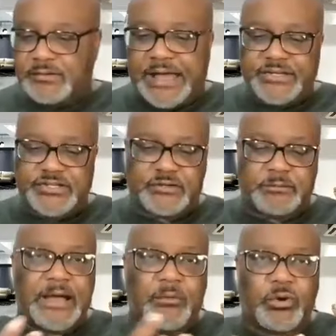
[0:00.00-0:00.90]
not just
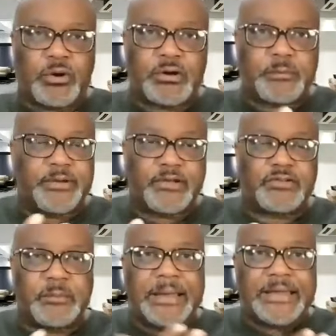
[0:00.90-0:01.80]
my work, but it's
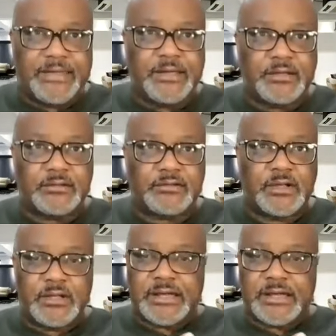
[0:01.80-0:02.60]
also my kids.